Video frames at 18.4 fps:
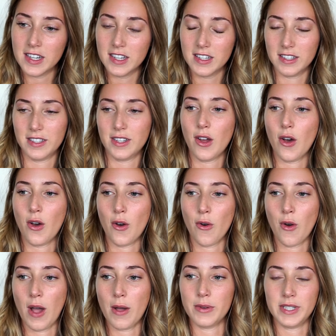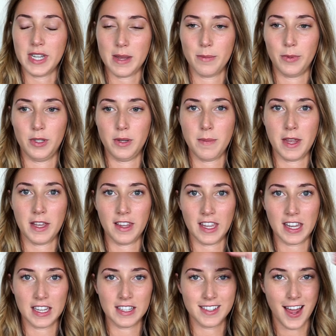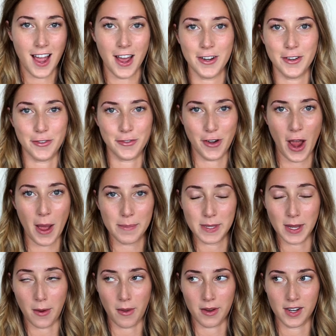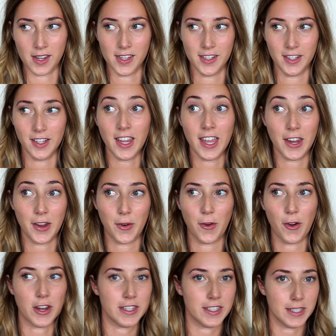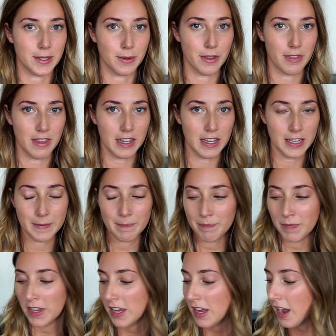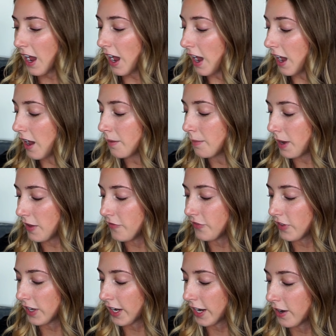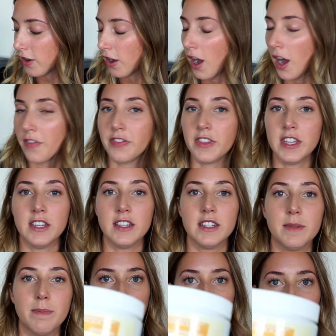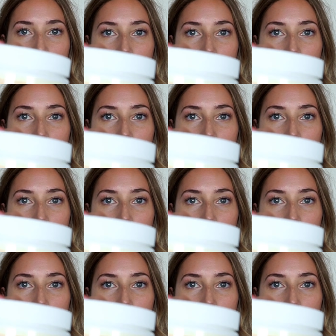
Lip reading: So I was able to make like a ton of wraps. I went a little like crazy with it. And then I got these